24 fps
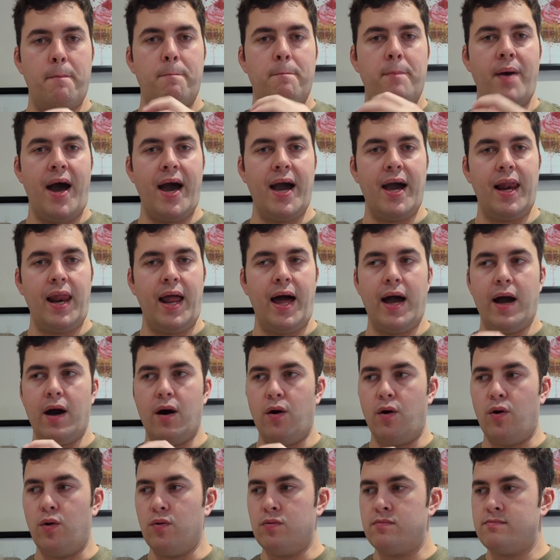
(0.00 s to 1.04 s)
pale
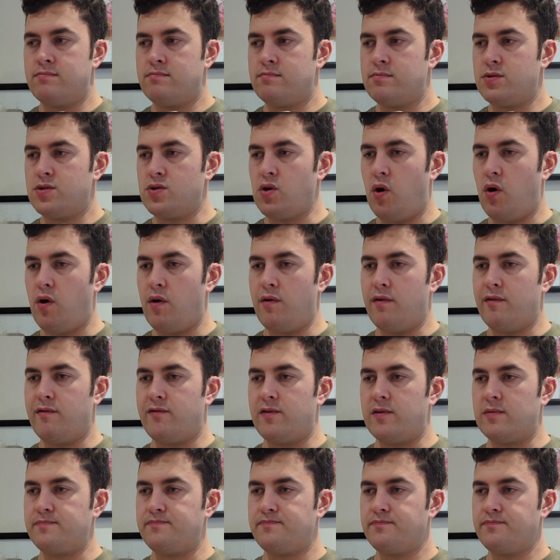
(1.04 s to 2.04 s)
ale sort of,